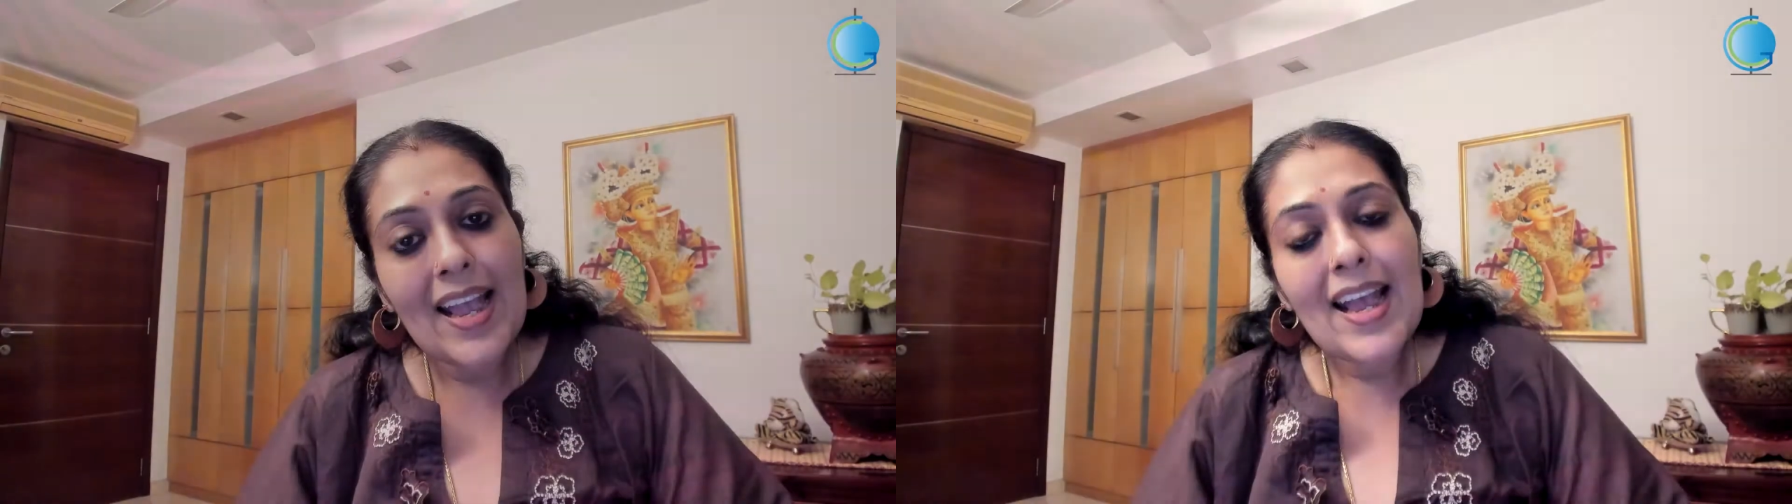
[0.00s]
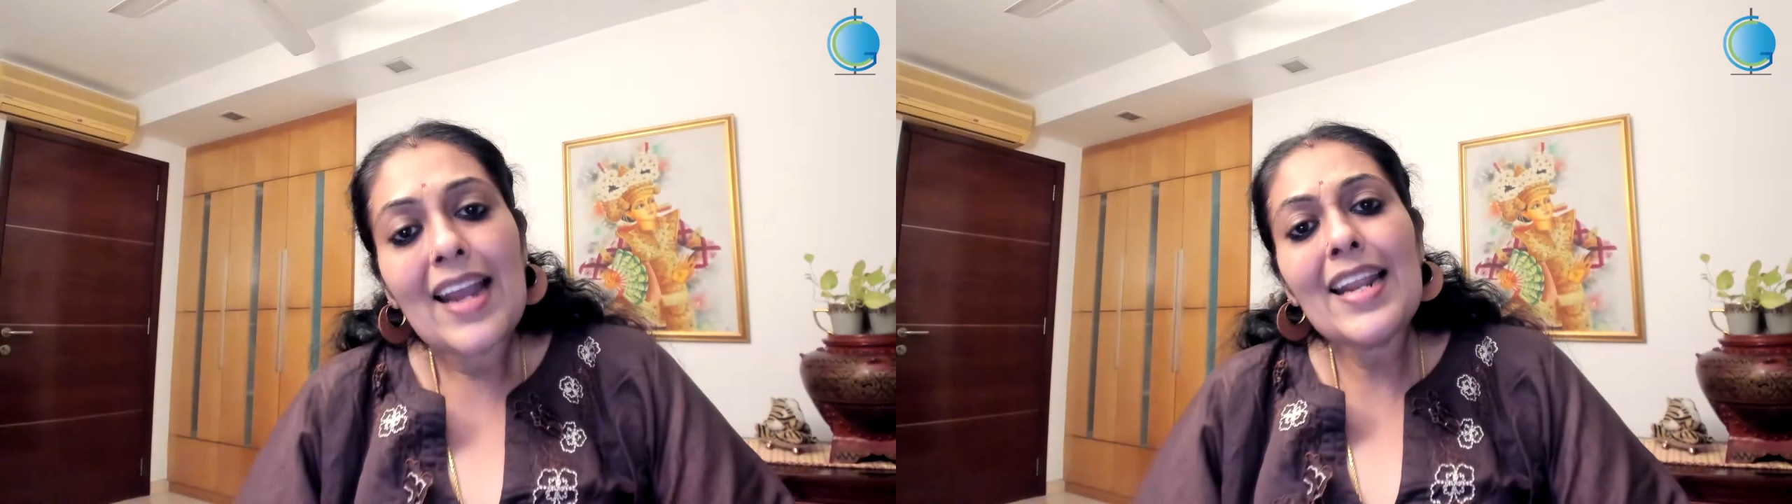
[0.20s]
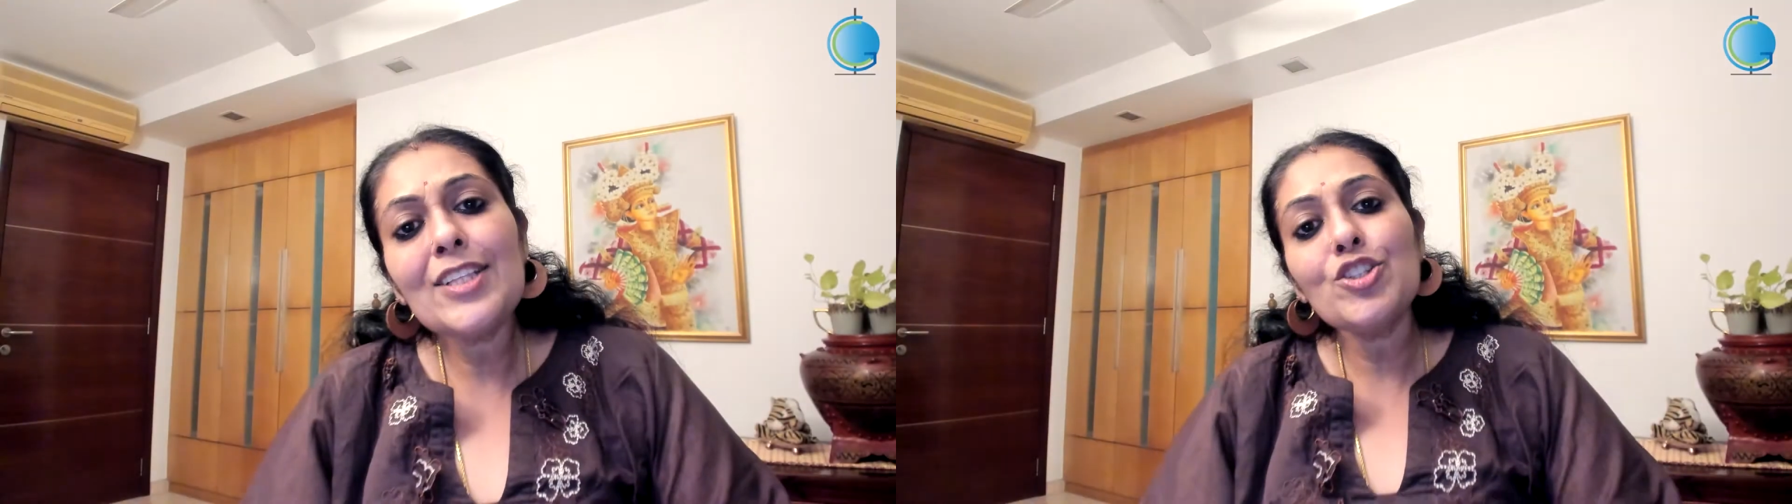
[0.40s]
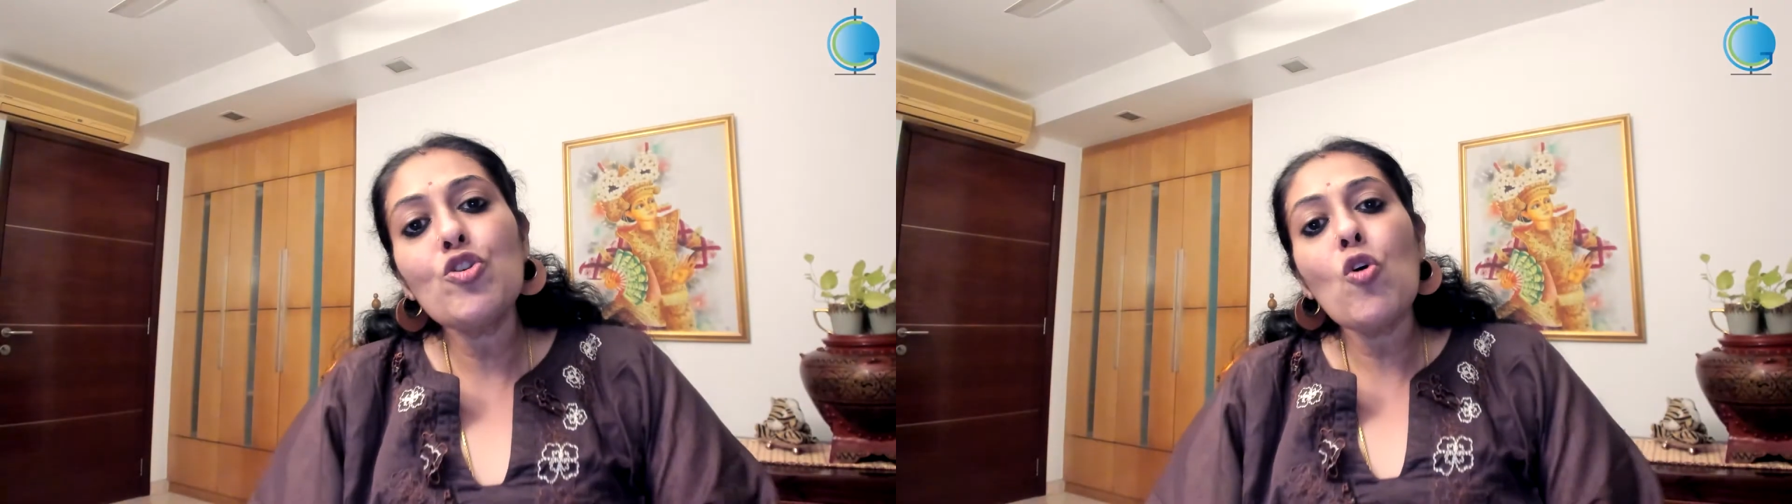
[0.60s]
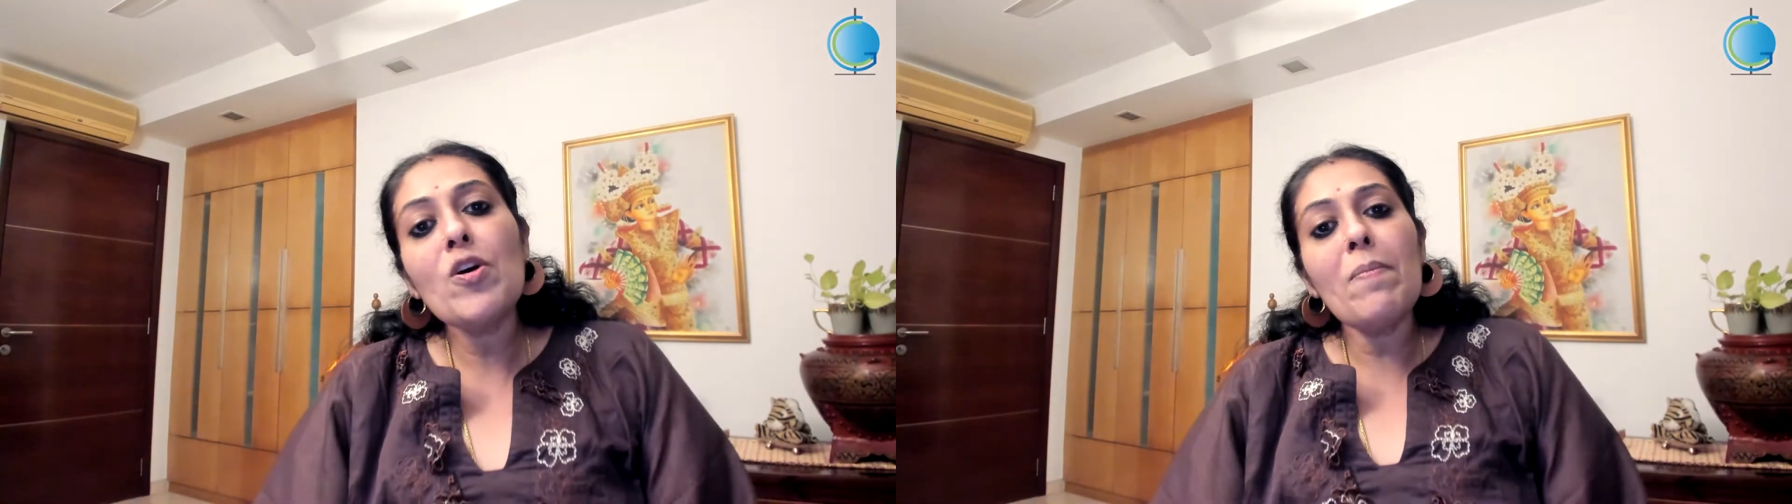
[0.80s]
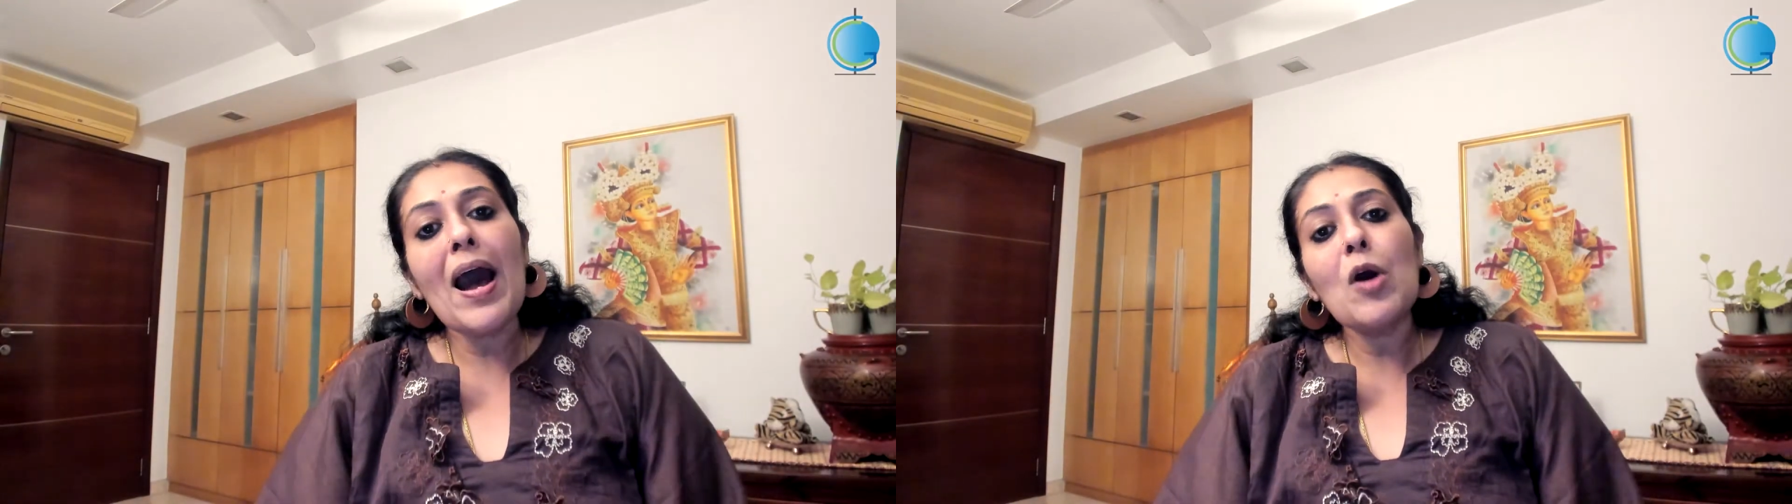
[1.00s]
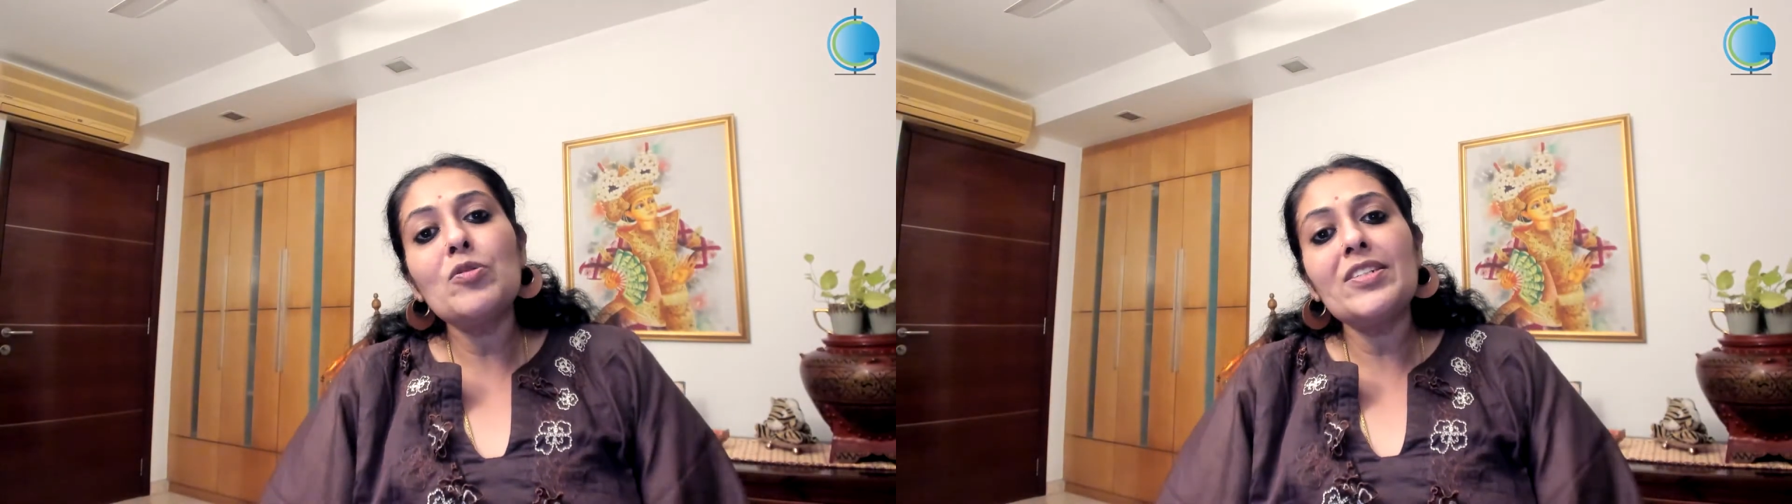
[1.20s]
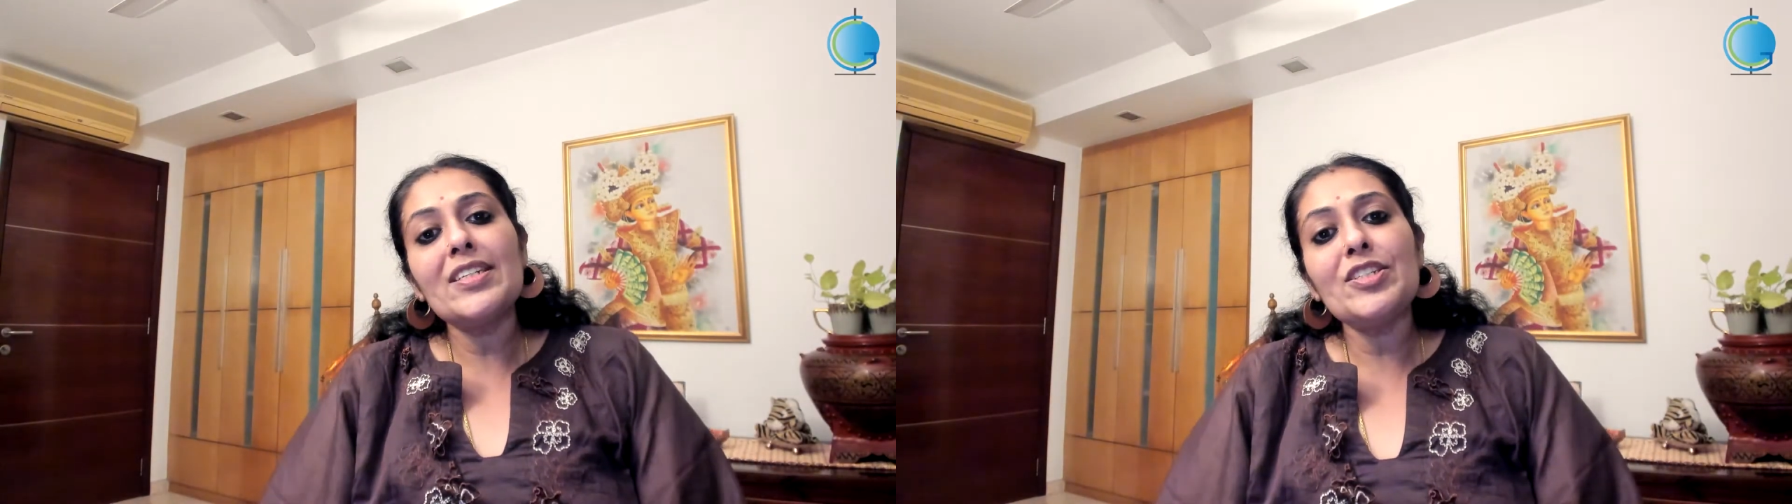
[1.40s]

Let's talk about